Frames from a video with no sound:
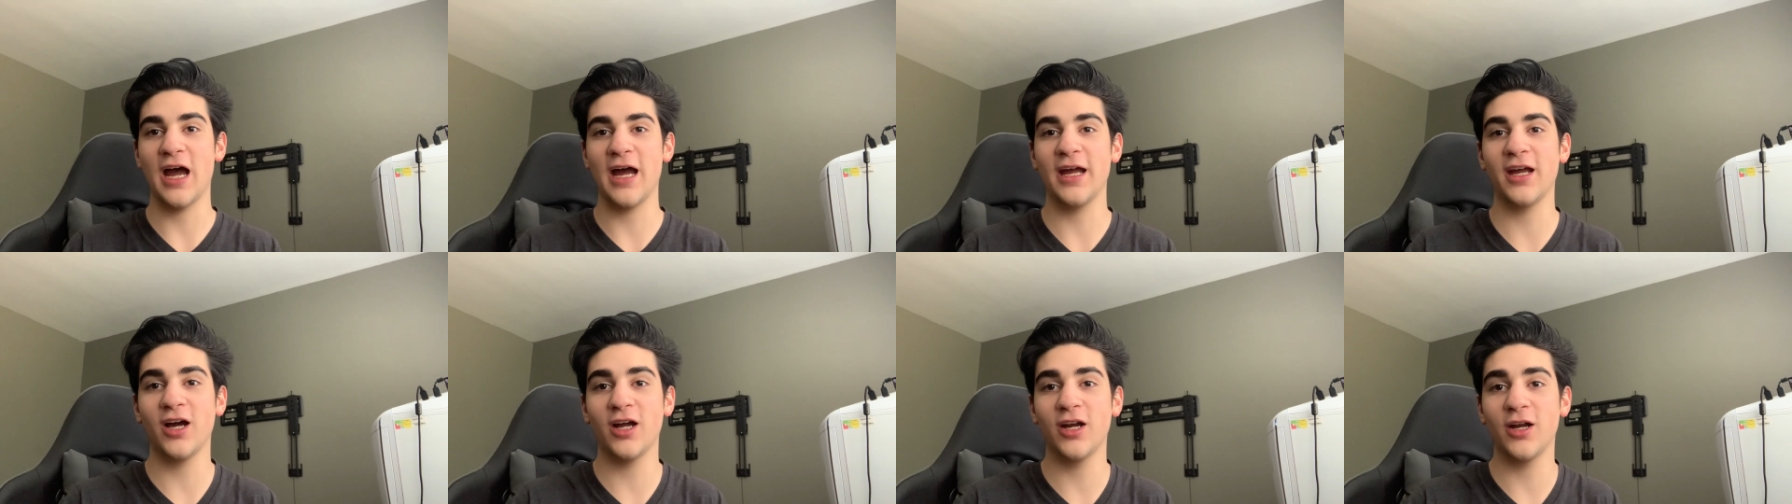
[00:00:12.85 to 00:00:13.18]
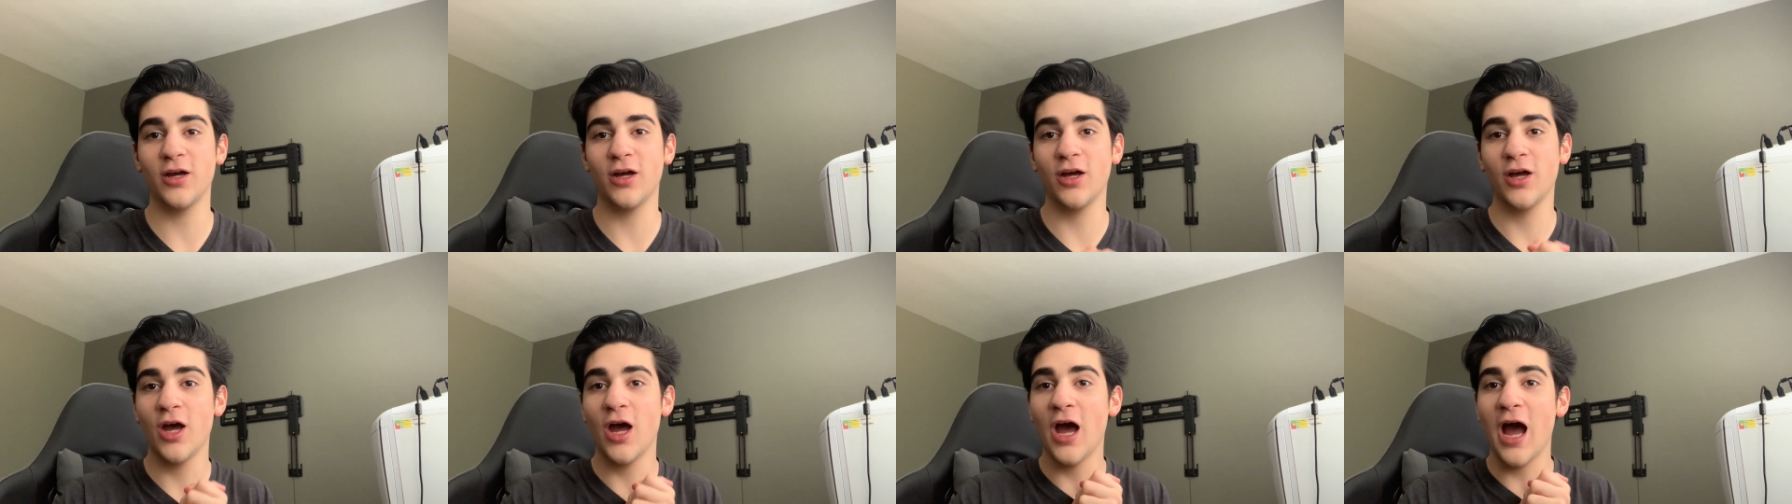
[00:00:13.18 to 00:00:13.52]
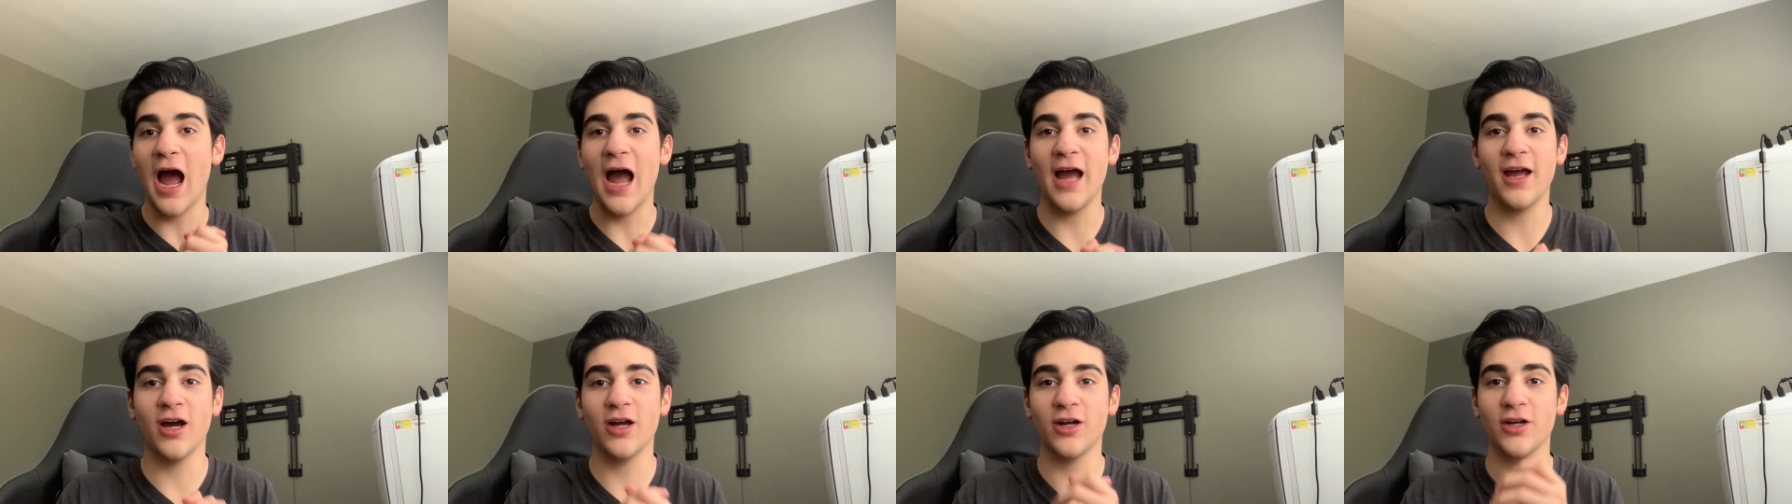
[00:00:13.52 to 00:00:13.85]
I got a,
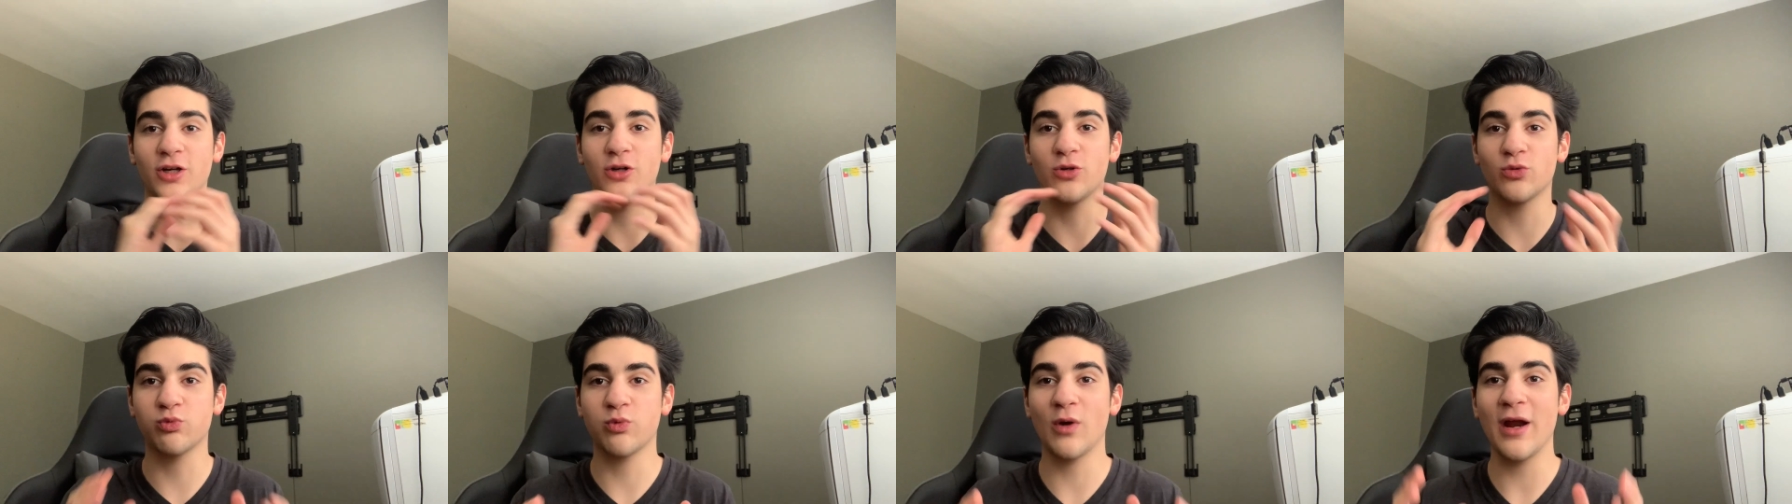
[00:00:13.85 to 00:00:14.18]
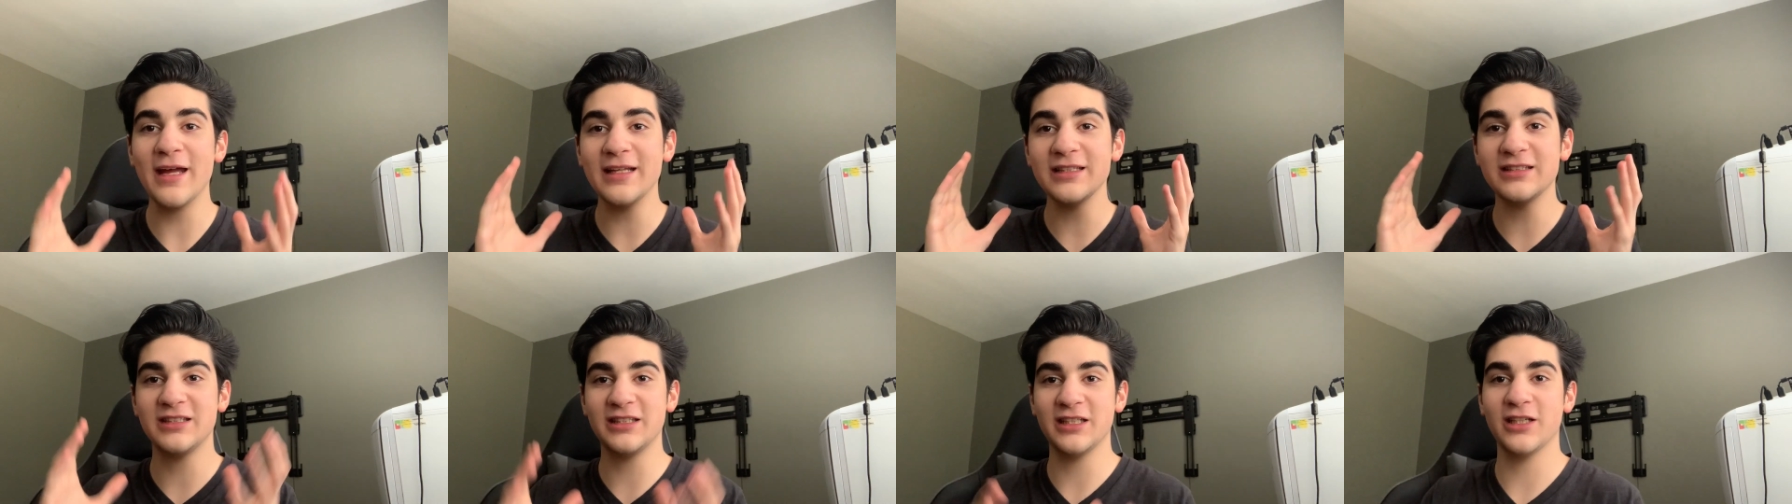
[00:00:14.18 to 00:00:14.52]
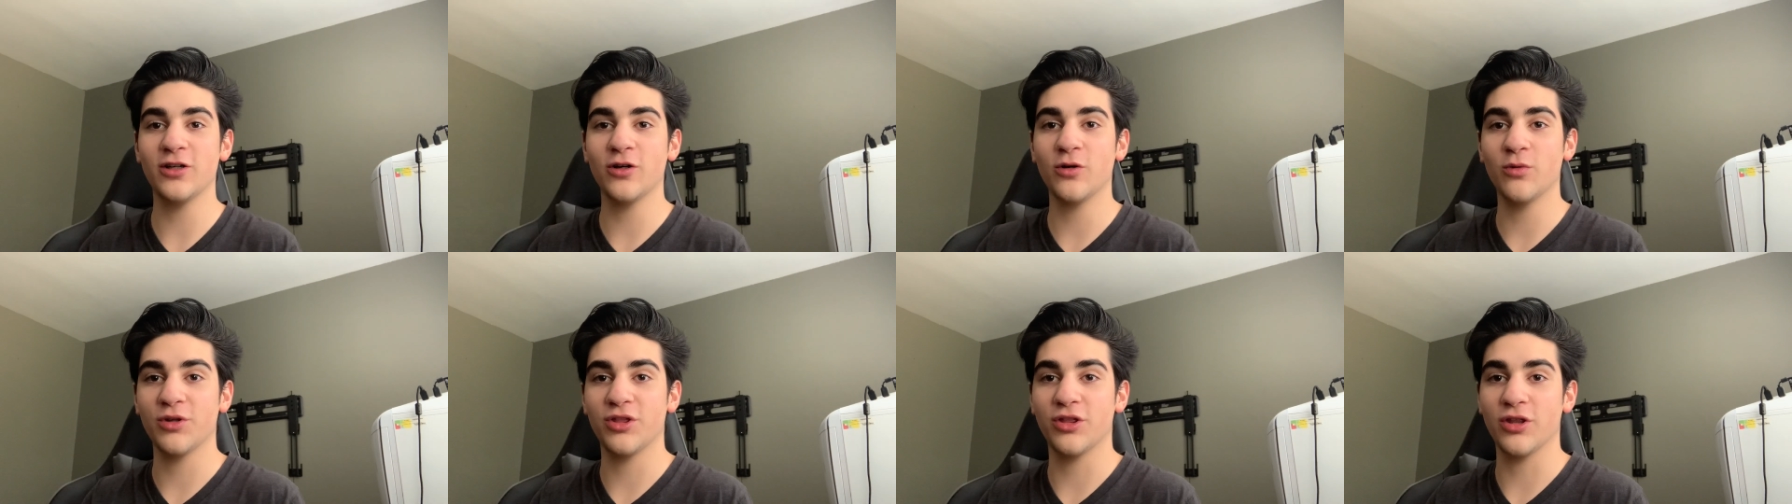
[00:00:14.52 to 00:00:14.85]
I got a great
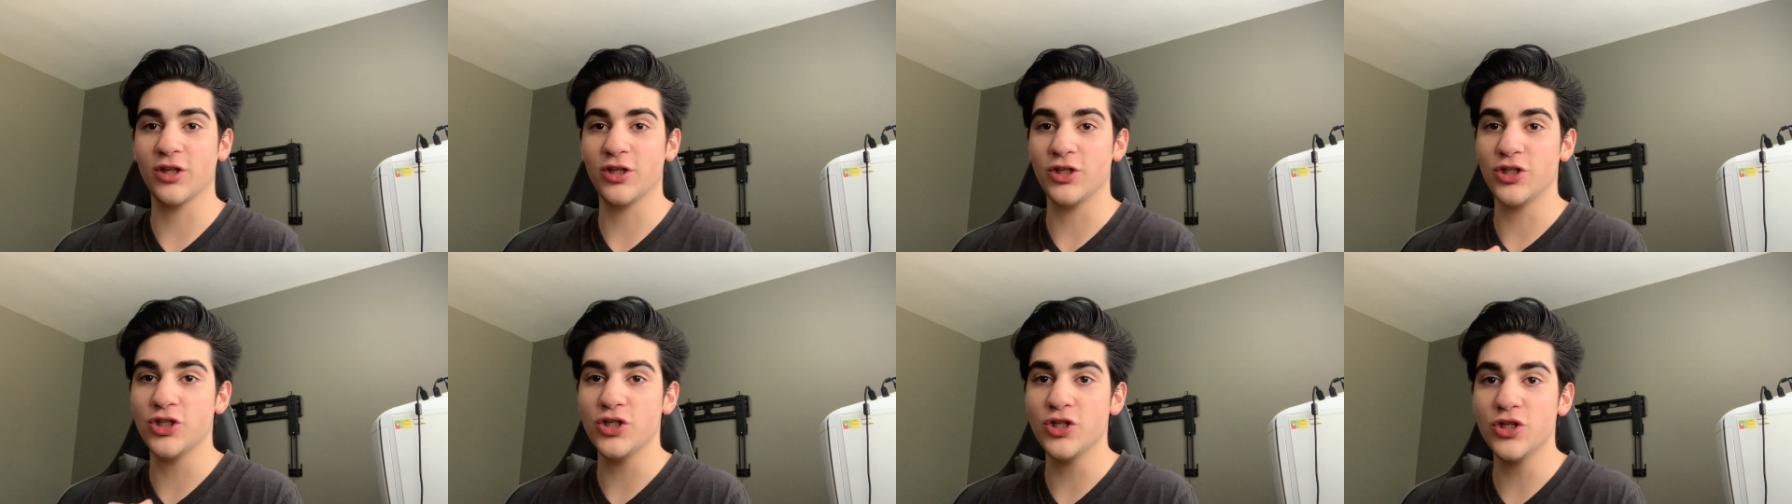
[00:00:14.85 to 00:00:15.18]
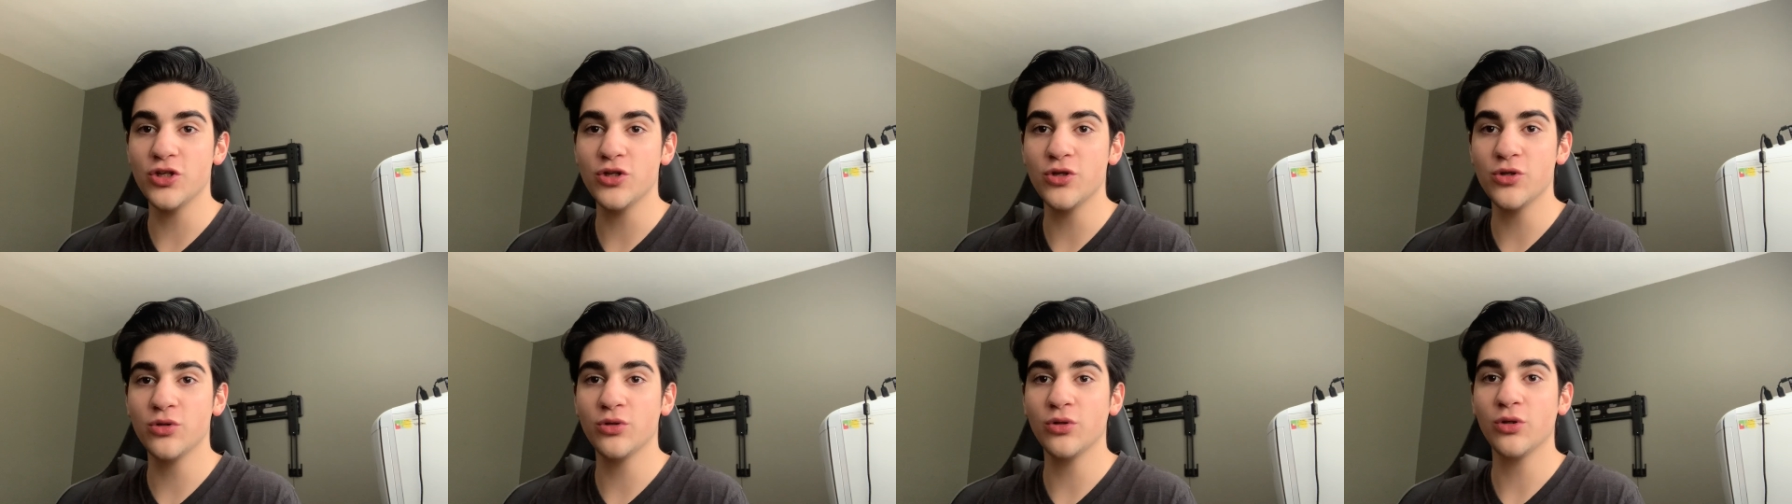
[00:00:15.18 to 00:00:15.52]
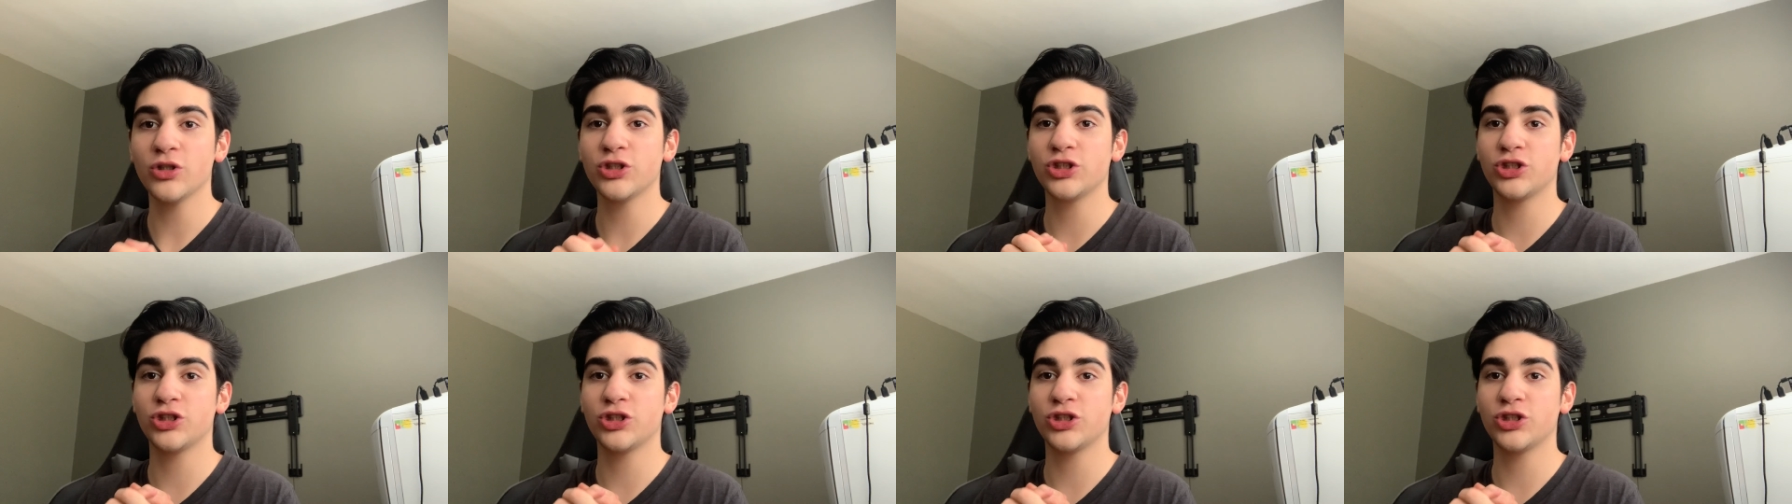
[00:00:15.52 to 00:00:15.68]
deal with a new